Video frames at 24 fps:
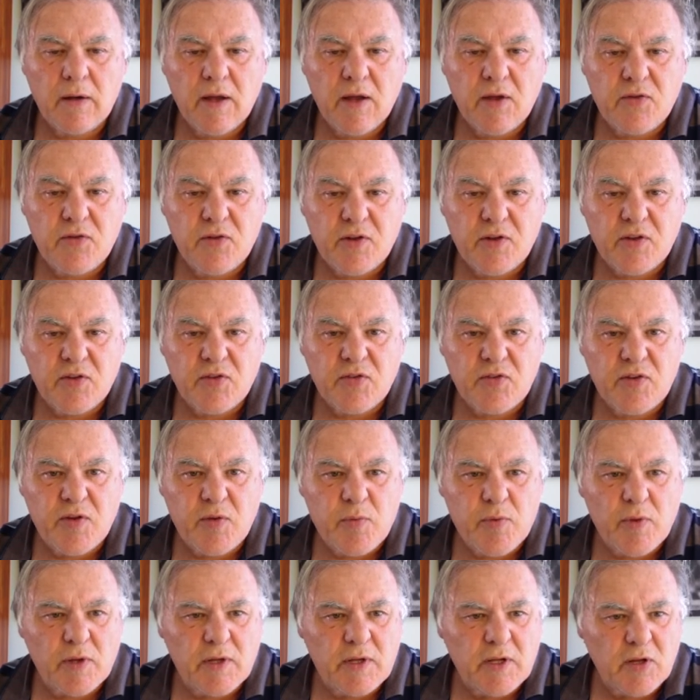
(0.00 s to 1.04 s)
As you can see,
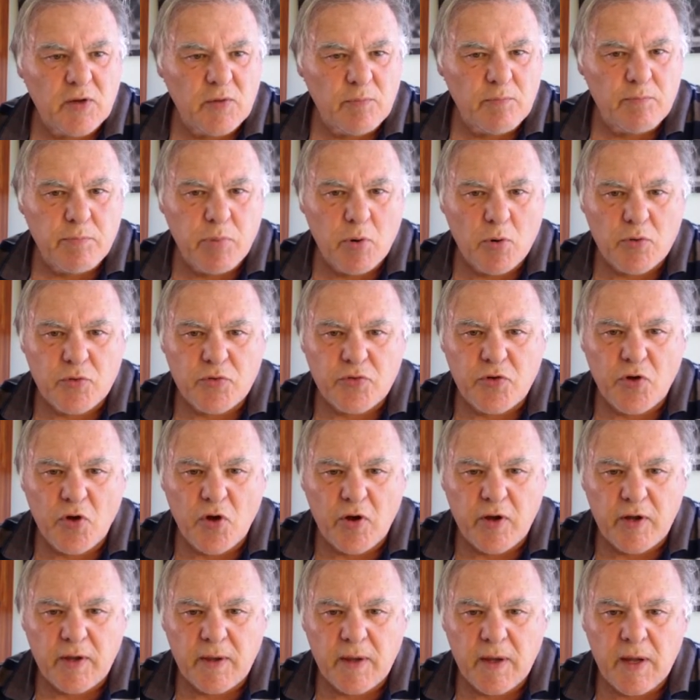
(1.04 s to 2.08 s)
the little book
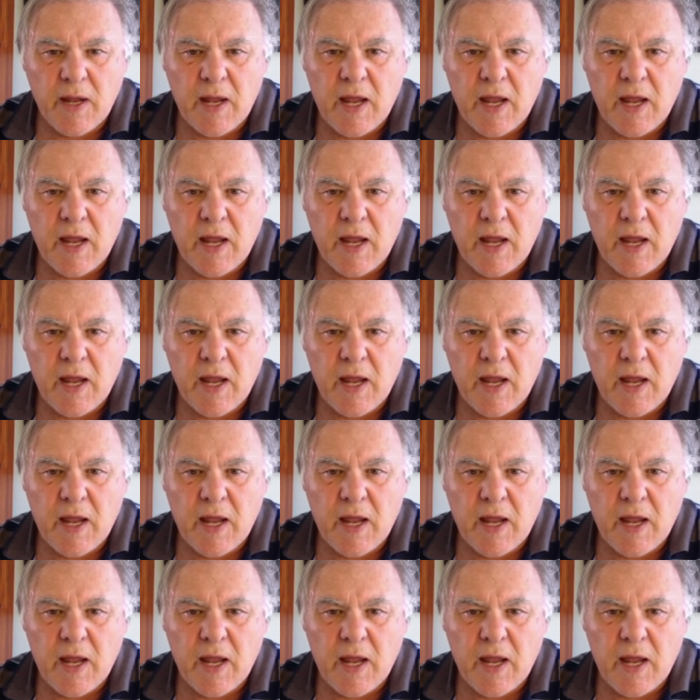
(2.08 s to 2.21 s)
sign.